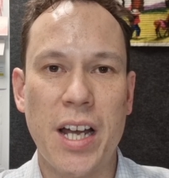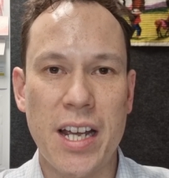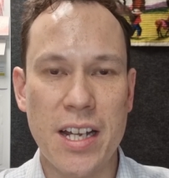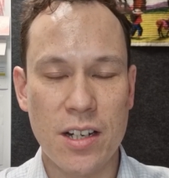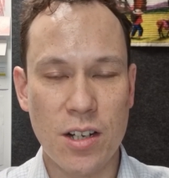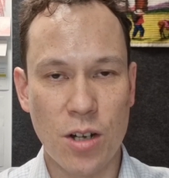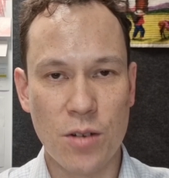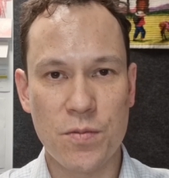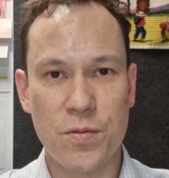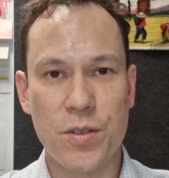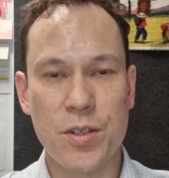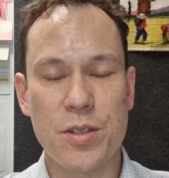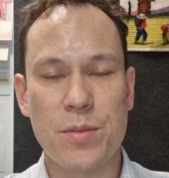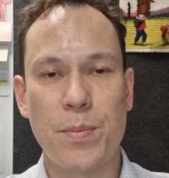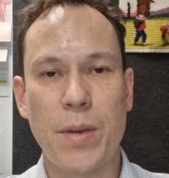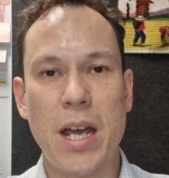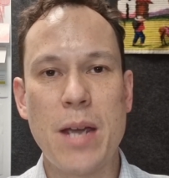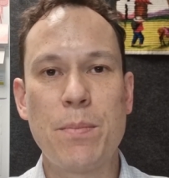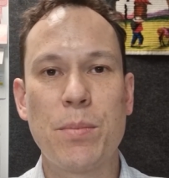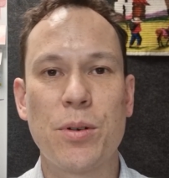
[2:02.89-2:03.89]
a conference
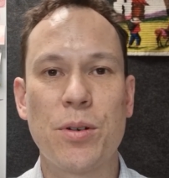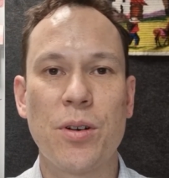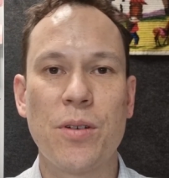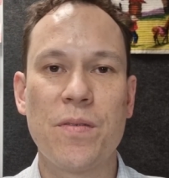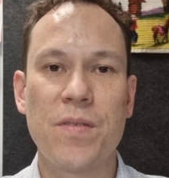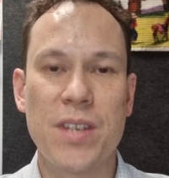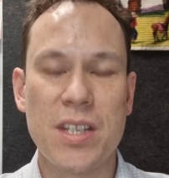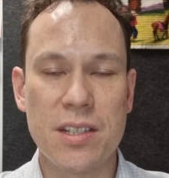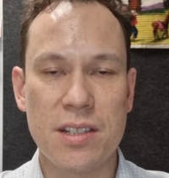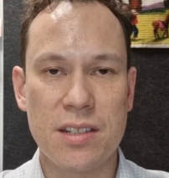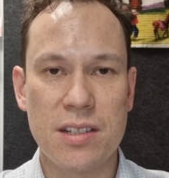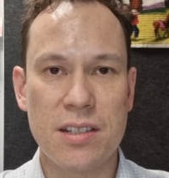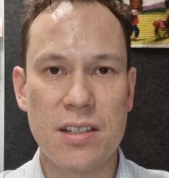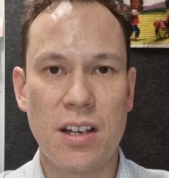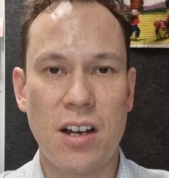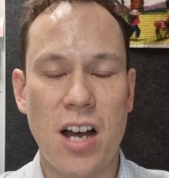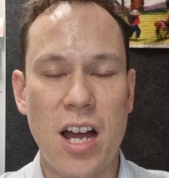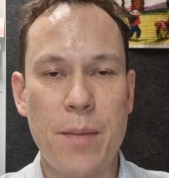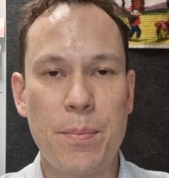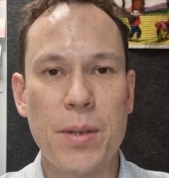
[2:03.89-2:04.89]
paper of this
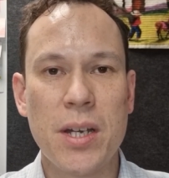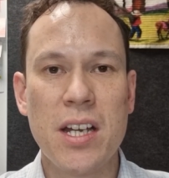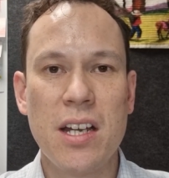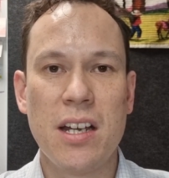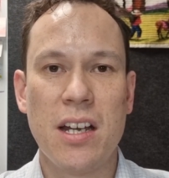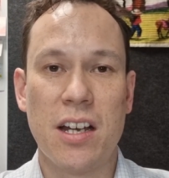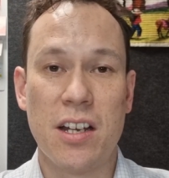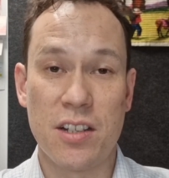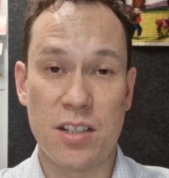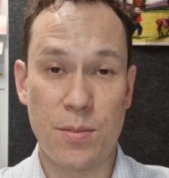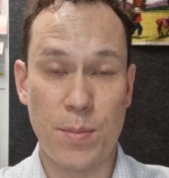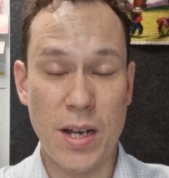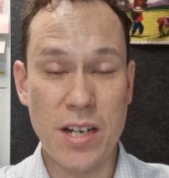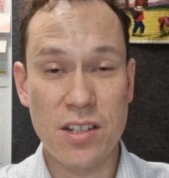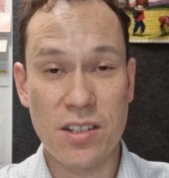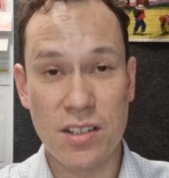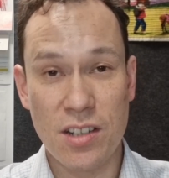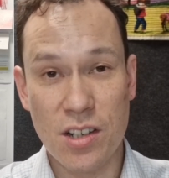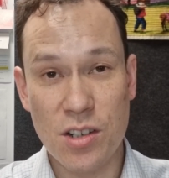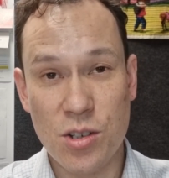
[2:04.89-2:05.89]
type,
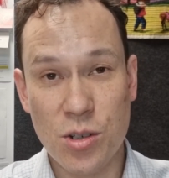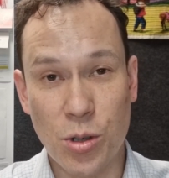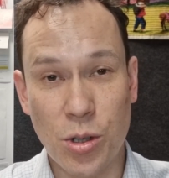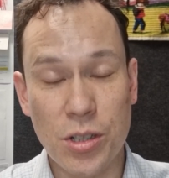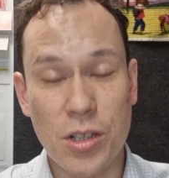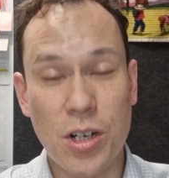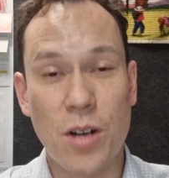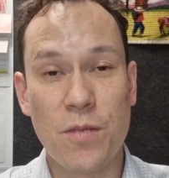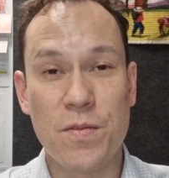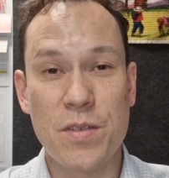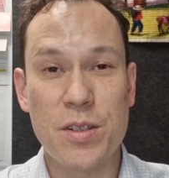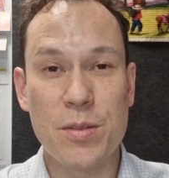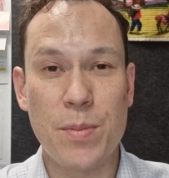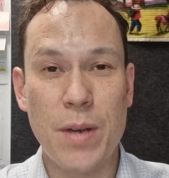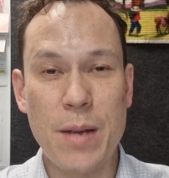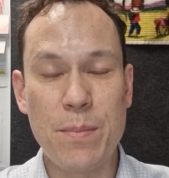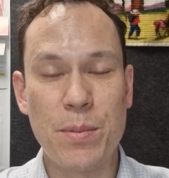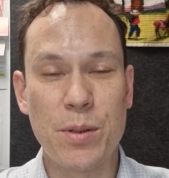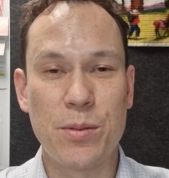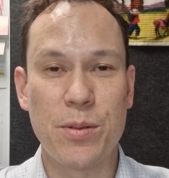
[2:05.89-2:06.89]
especially a short conference
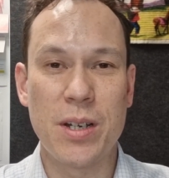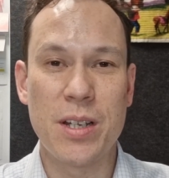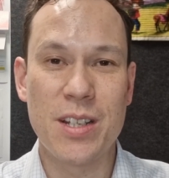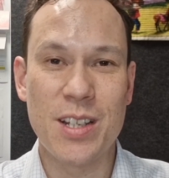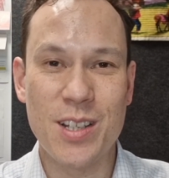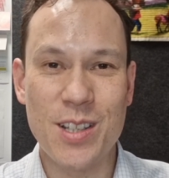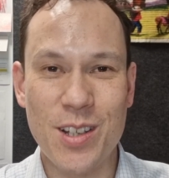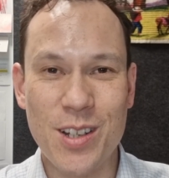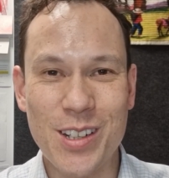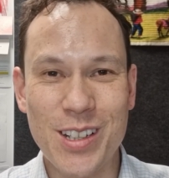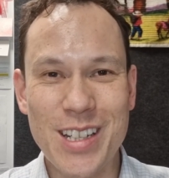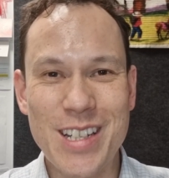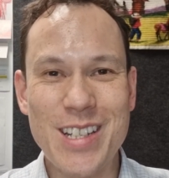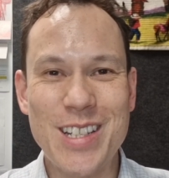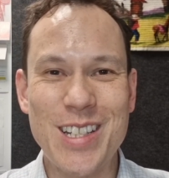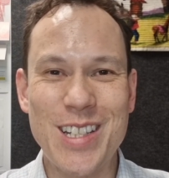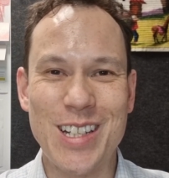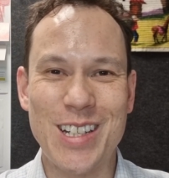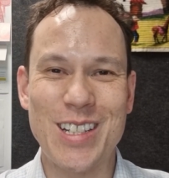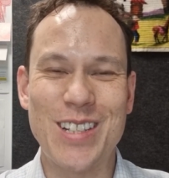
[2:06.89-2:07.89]
paper where there's only
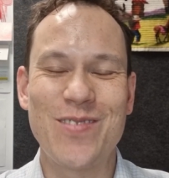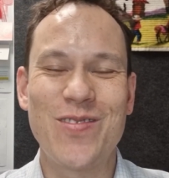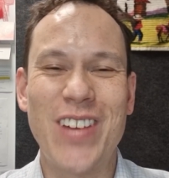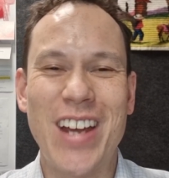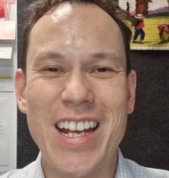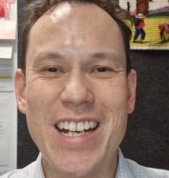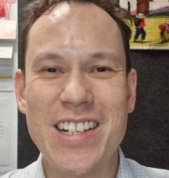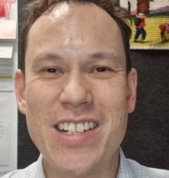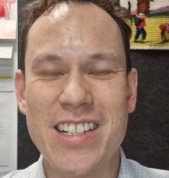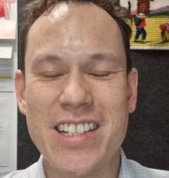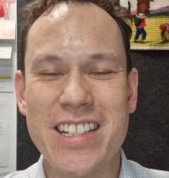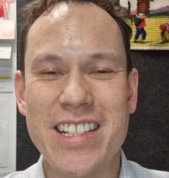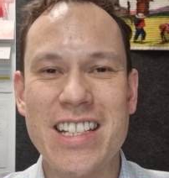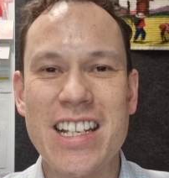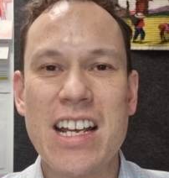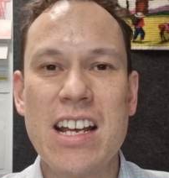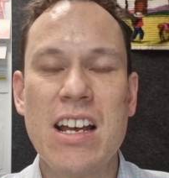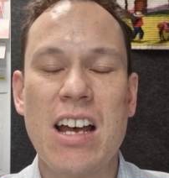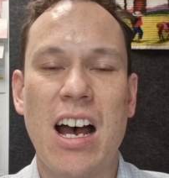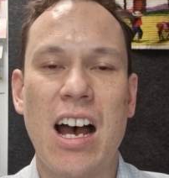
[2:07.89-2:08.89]
6 pages.
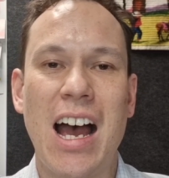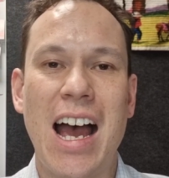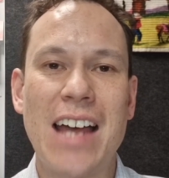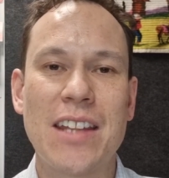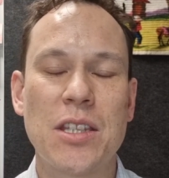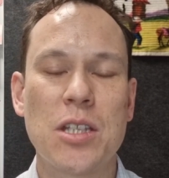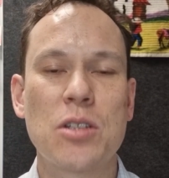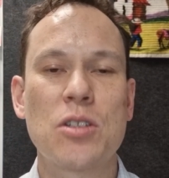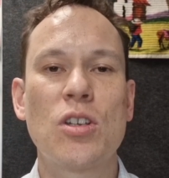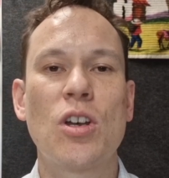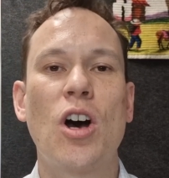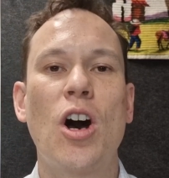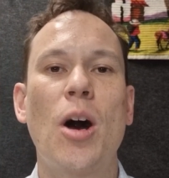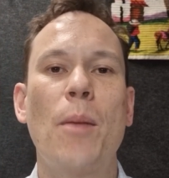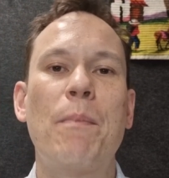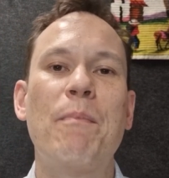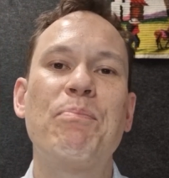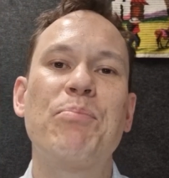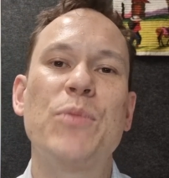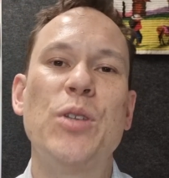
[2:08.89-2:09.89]
At the
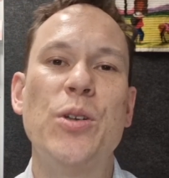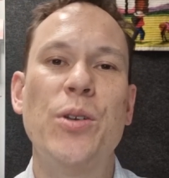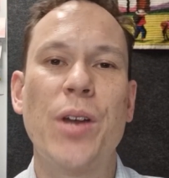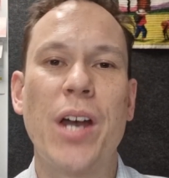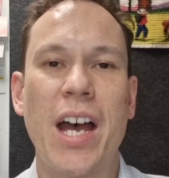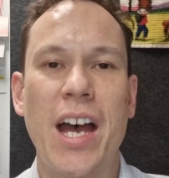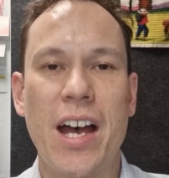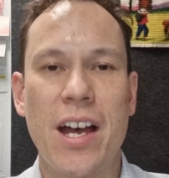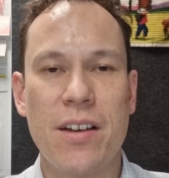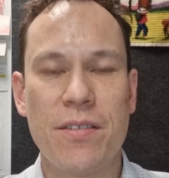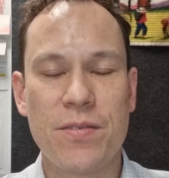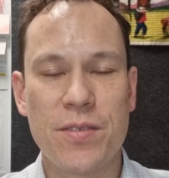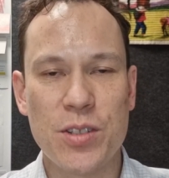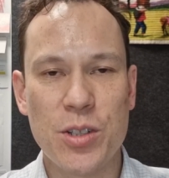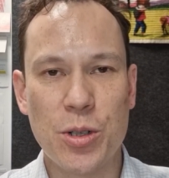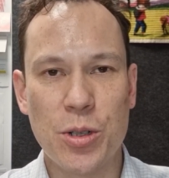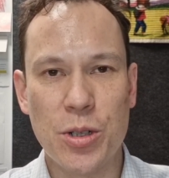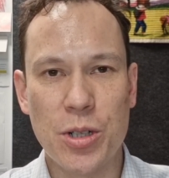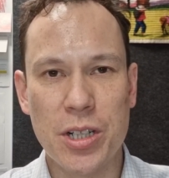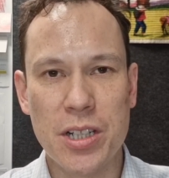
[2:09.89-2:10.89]
top, you have
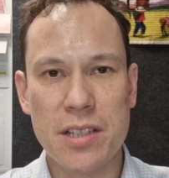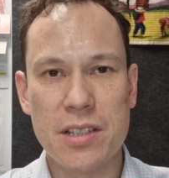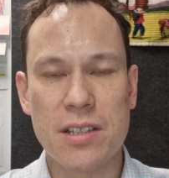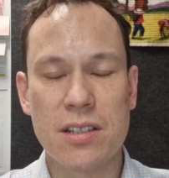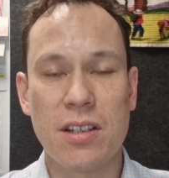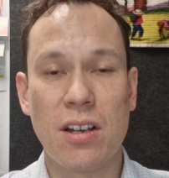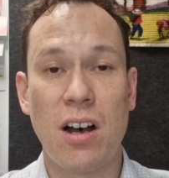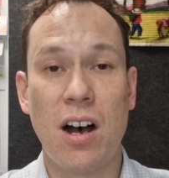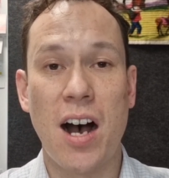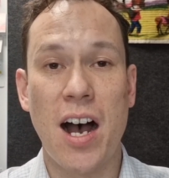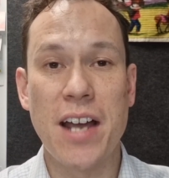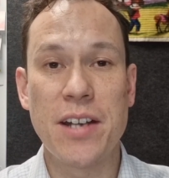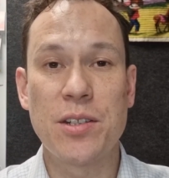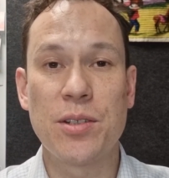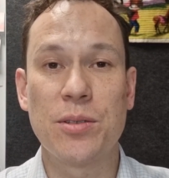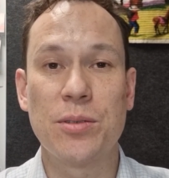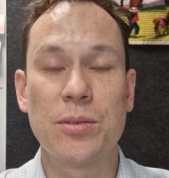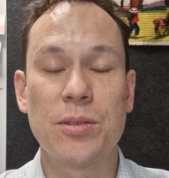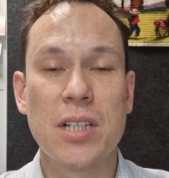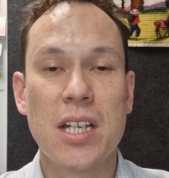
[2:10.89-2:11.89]
your
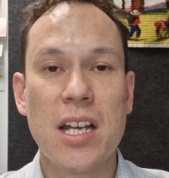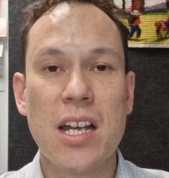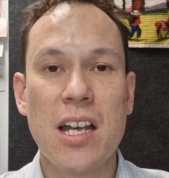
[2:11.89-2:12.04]
title.